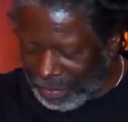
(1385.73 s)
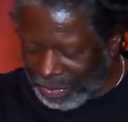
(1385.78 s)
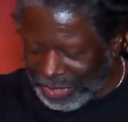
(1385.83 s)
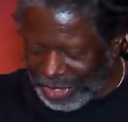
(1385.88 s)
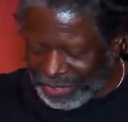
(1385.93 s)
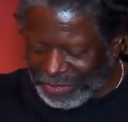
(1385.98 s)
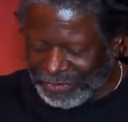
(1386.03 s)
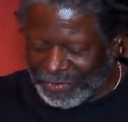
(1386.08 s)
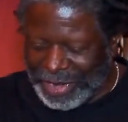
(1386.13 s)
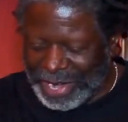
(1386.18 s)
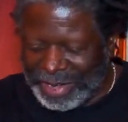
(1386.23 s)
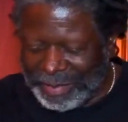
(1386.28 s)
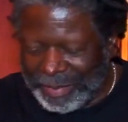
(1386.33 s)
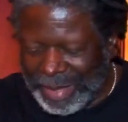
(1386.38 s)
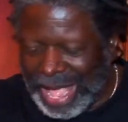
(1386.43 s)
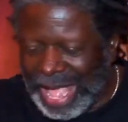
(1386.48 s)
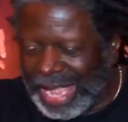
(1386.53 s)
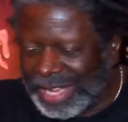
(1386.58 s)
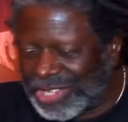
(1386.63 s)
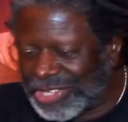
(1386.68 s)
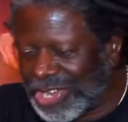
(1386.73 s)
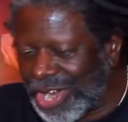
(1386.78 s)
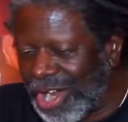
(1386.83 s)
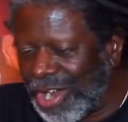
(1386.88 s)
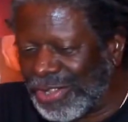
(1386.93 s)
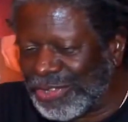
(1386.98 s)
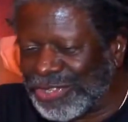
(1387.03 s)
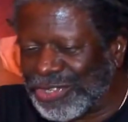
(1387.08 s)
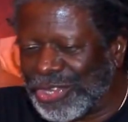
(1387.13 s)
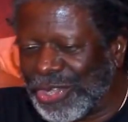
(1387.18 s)
this friend of mine,
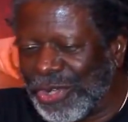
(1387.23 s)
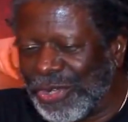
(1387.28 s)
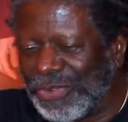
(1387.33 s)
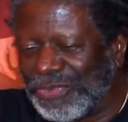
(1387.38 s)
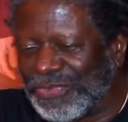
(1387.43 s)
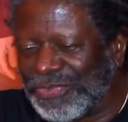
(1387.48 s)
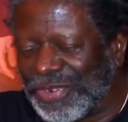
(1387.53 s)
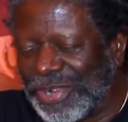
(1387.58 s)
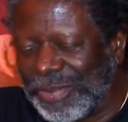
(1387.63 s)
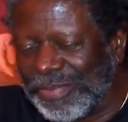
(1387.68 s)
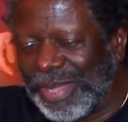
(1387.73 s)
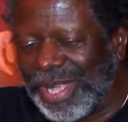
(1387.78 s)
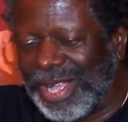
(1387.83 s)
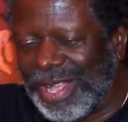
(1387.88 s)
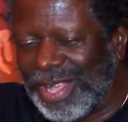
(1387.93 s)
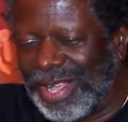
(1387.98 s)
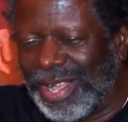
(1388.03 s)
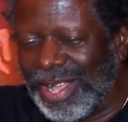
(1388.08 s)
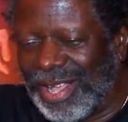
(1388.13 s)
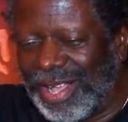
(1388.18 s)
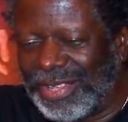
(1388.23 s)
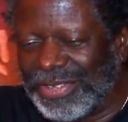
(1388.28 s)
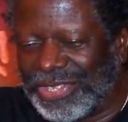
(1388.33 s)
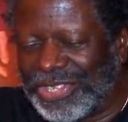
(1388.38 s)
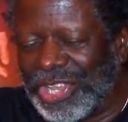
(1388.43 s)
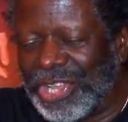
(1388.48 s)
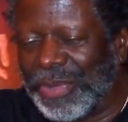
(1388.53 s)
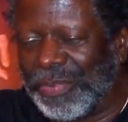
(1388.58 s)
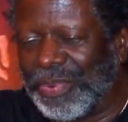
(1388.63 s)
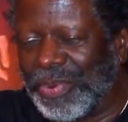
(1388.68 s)
Charles Toe from
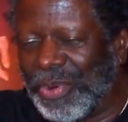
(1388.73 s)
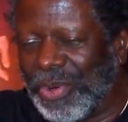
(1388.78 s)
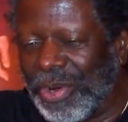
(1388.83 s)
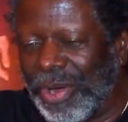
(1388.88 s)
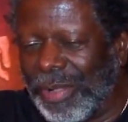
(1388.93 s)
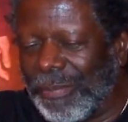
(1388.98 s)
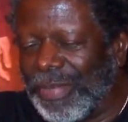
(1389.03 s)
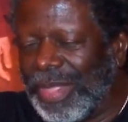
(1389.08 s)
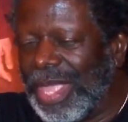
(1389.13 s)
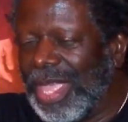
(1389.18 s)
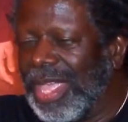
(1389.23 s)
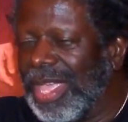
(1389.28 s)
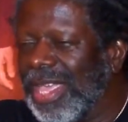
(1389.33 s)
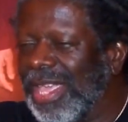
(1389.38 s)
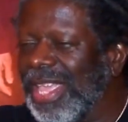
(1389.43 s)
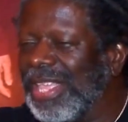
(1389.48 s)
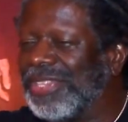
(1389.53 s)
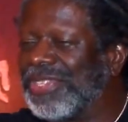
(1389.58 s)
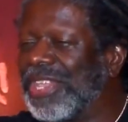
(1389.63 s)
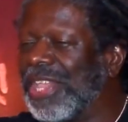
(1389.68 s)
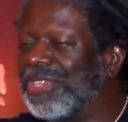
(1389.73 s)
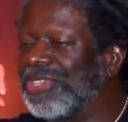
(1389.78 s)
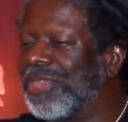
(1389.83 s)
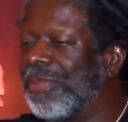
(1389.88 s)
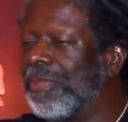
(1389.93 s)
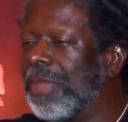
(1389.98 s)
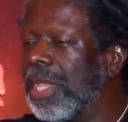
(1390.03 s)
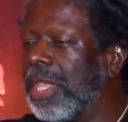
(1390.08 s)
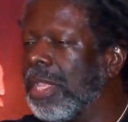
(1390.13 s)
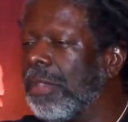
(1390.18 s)
Singapore, he says
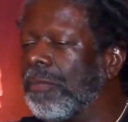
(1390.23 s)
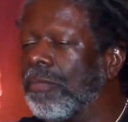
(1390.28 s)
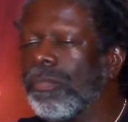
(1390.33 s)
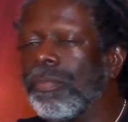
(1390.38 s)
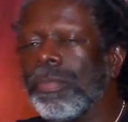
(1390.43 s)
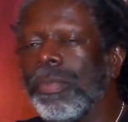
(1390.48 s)
to me,